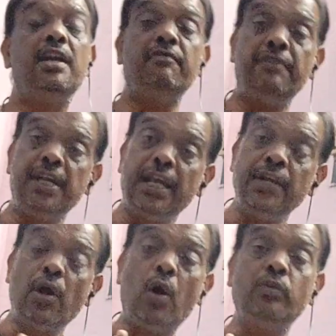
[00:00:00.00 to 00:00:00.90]
In
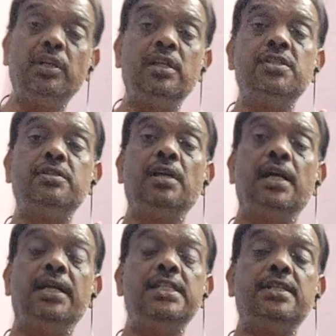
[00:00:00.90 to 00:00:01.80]
figuring out the
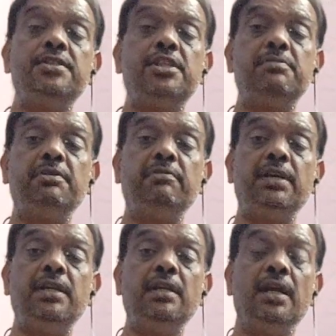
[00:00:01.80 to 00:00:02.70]
differences
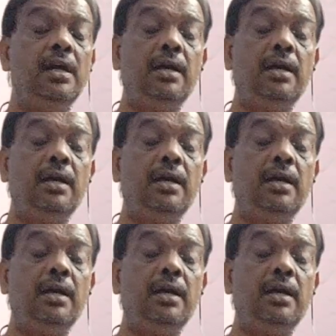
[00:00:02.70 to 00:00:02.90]
between